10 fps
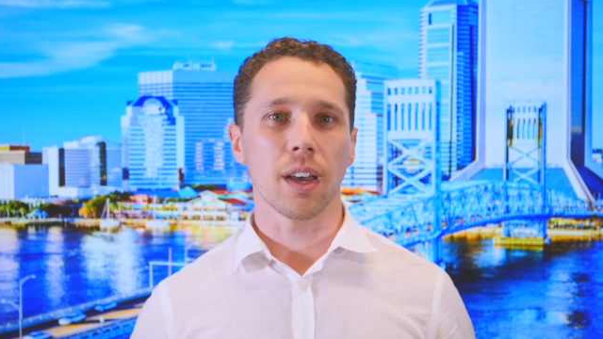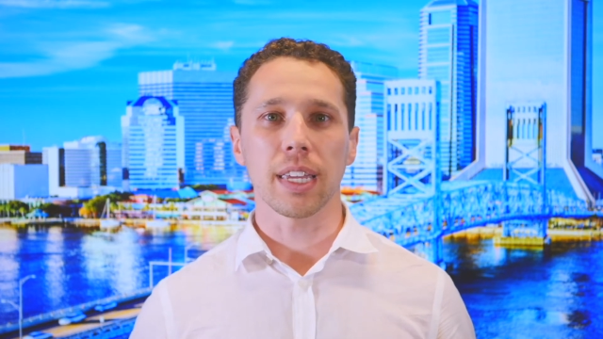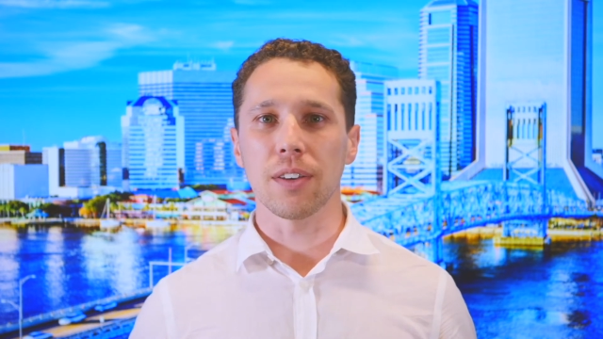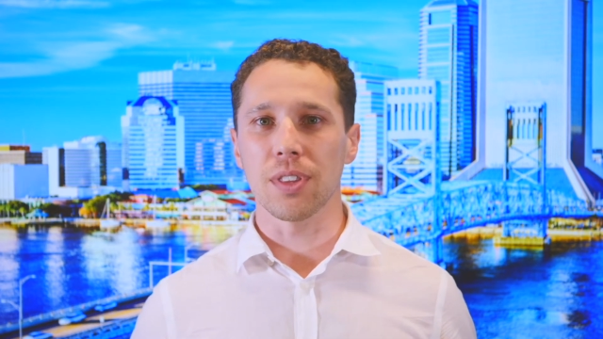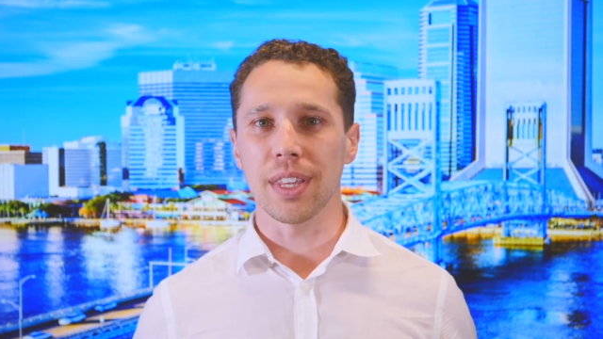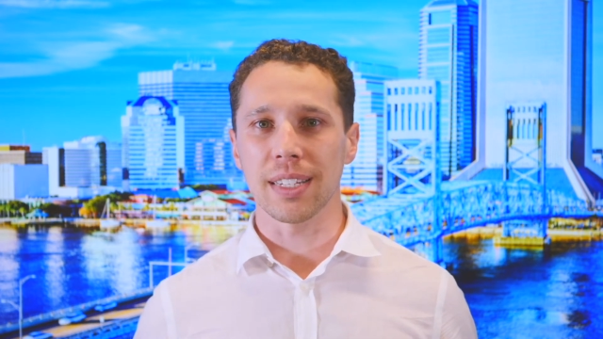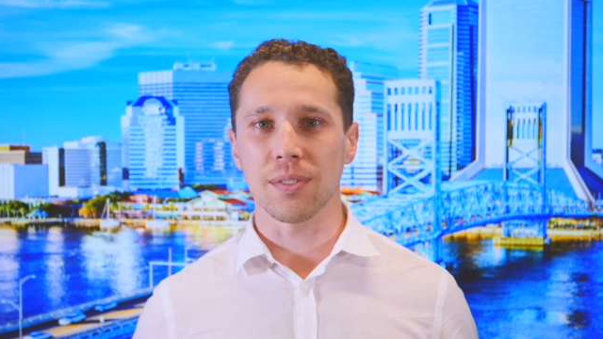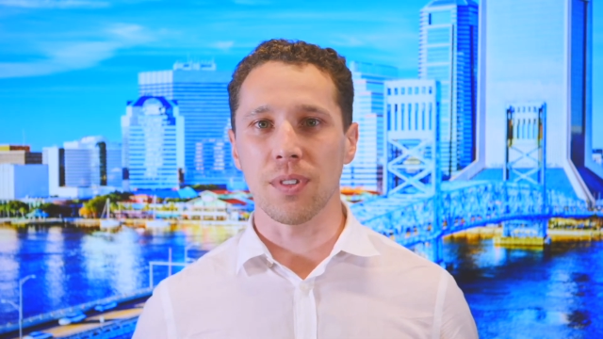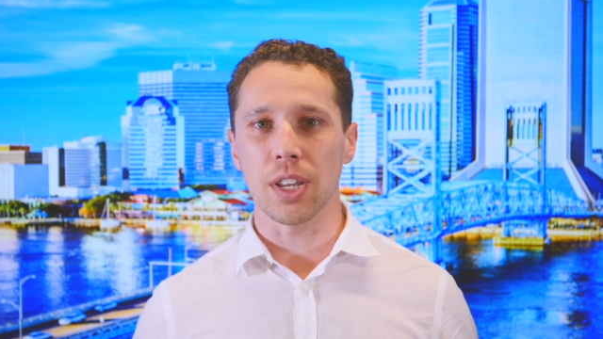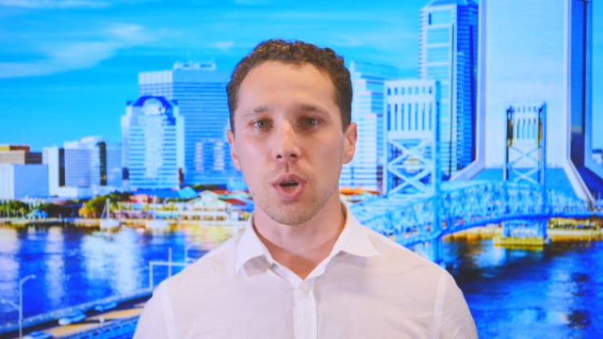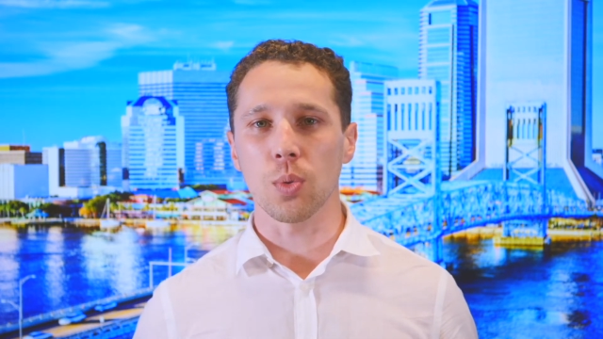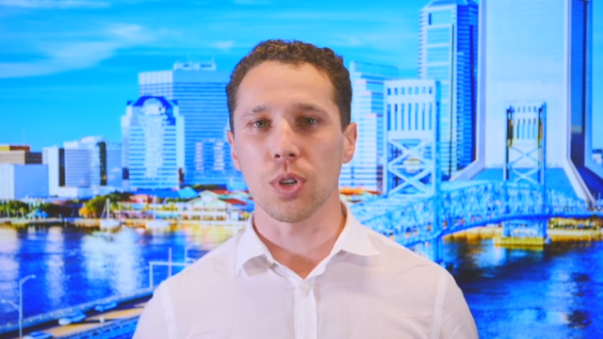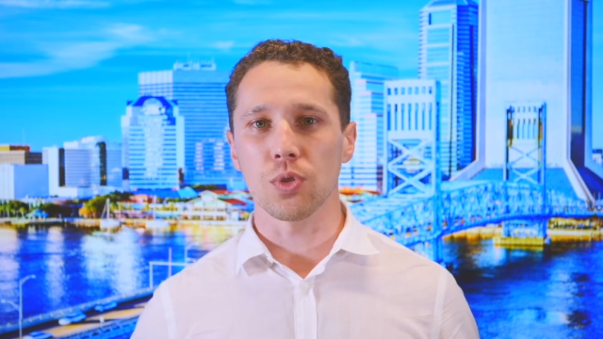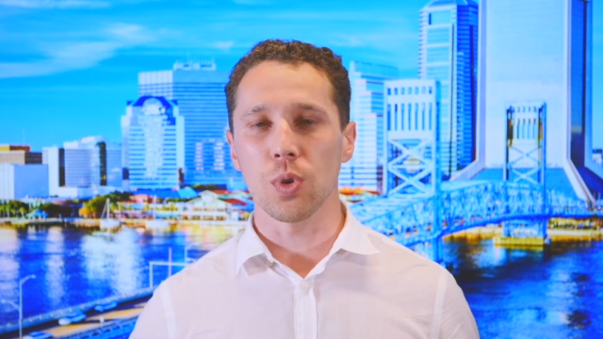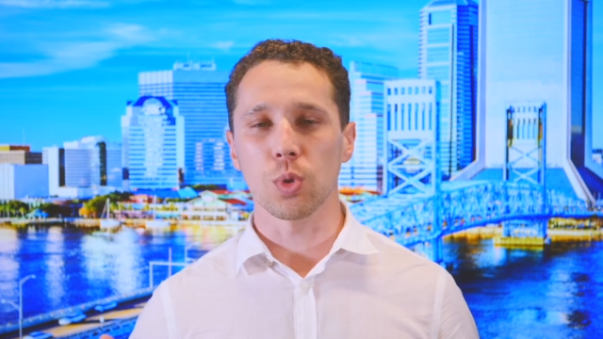Even this video,
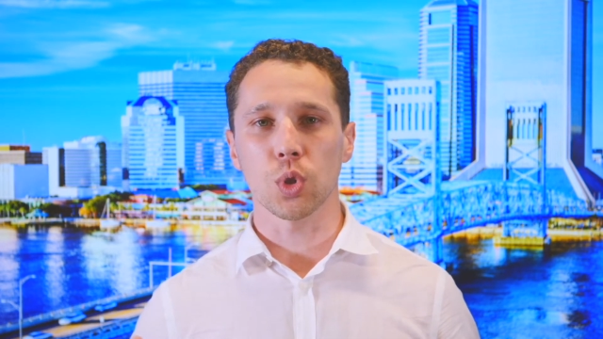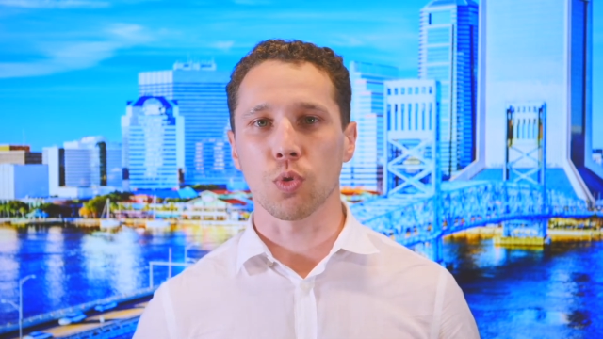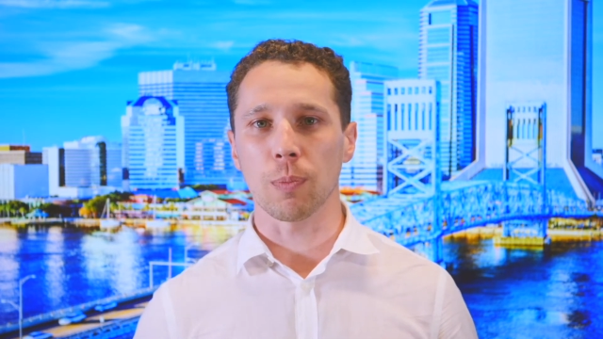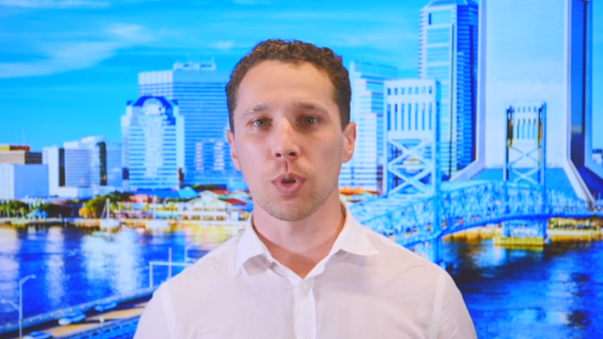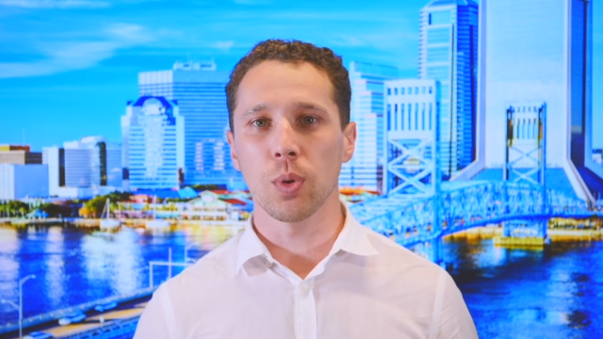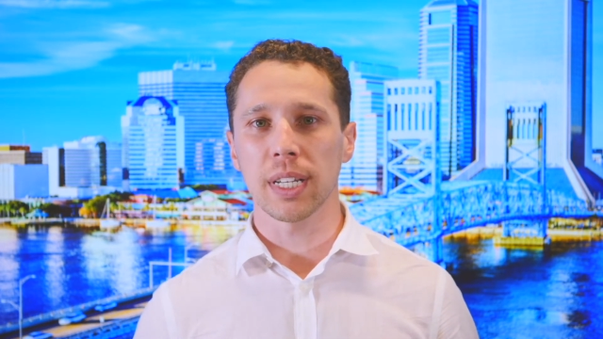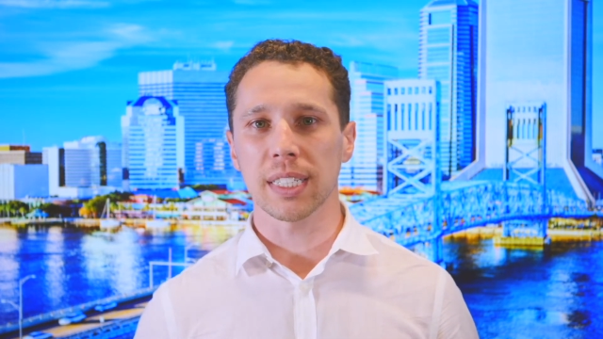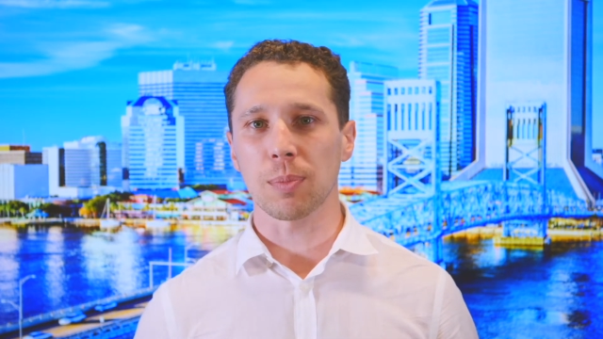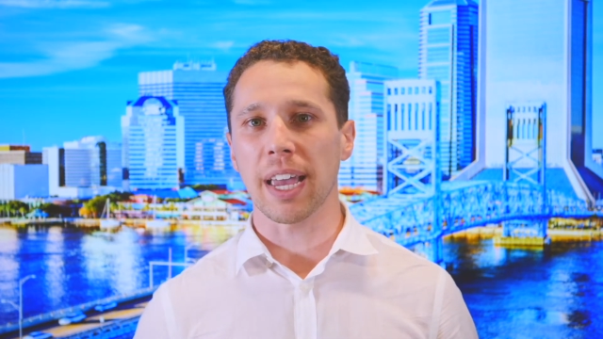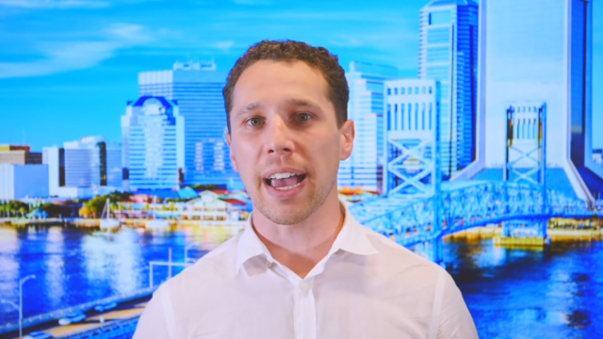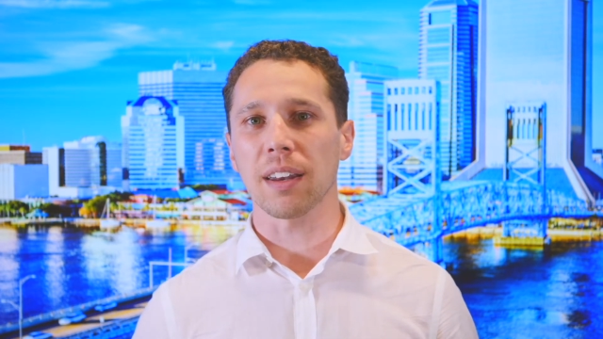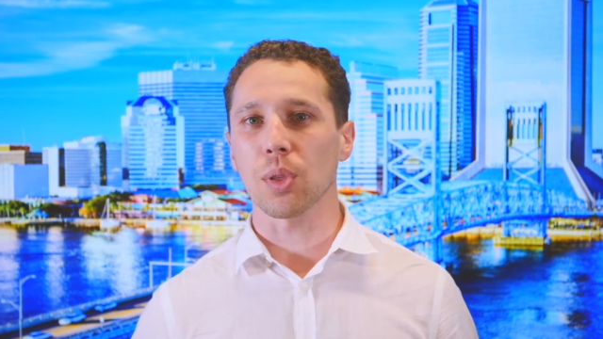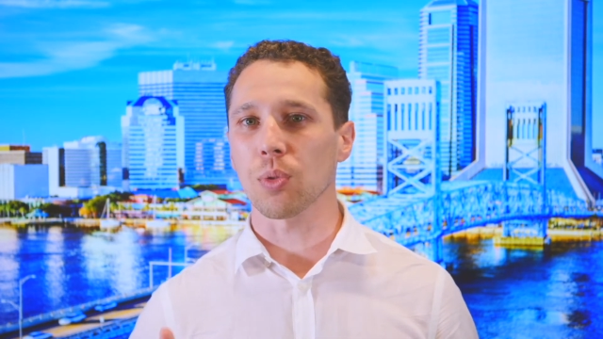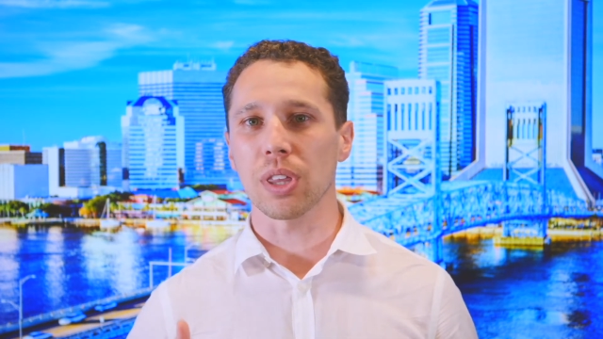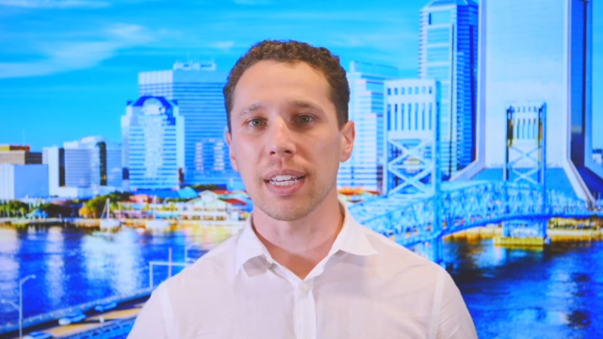there's no script to it except I had
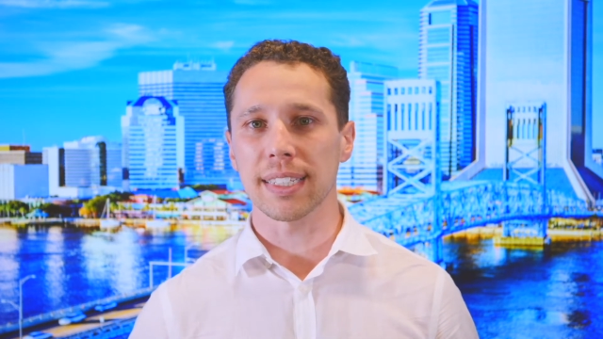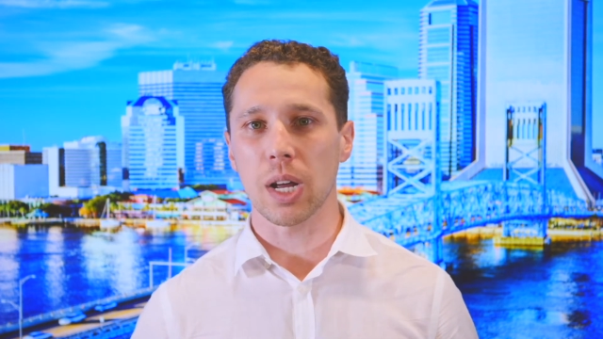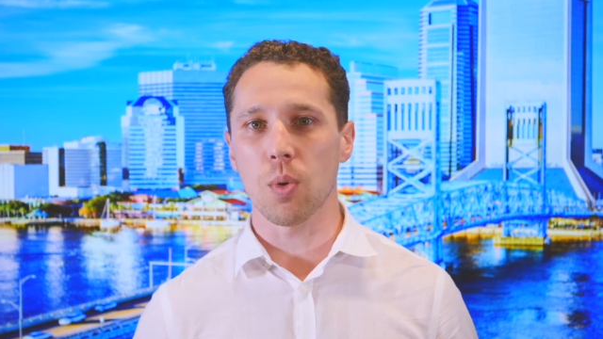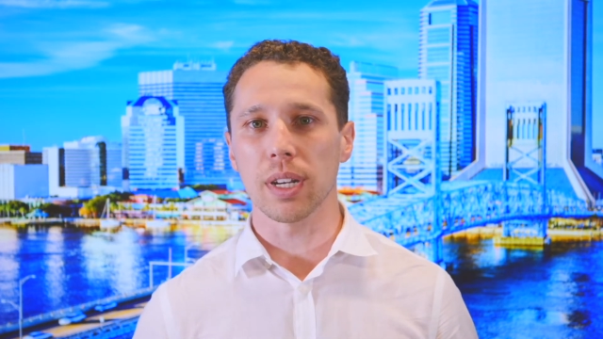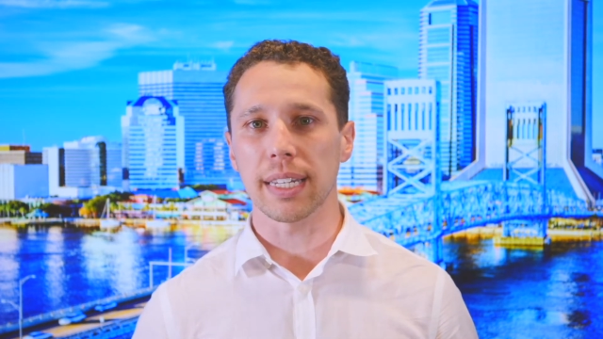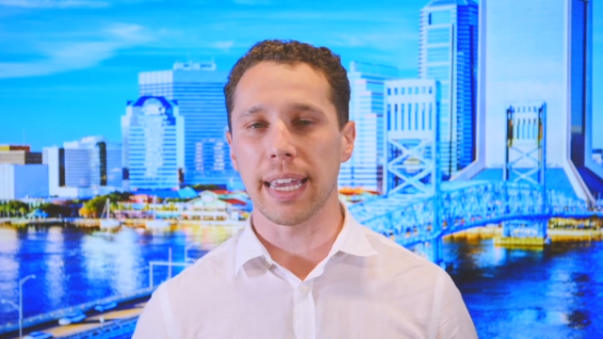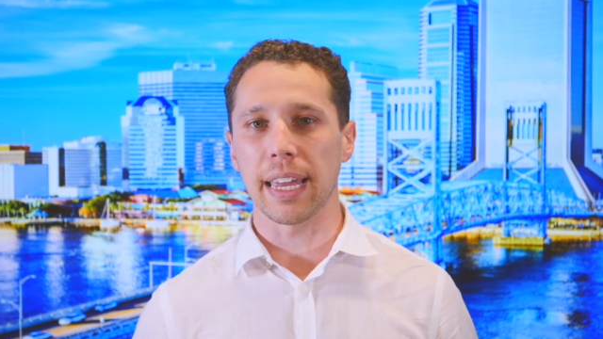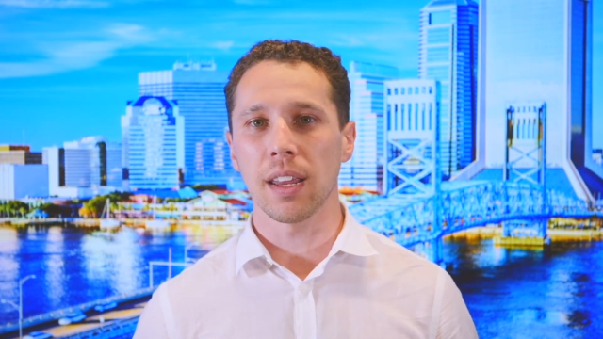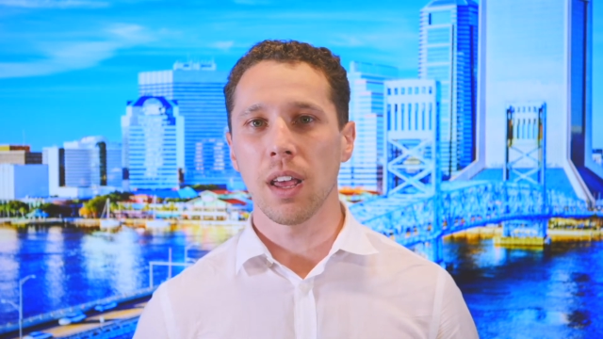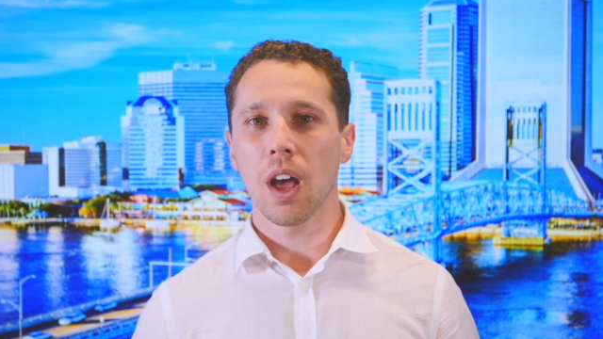3 things that I wanted to hit.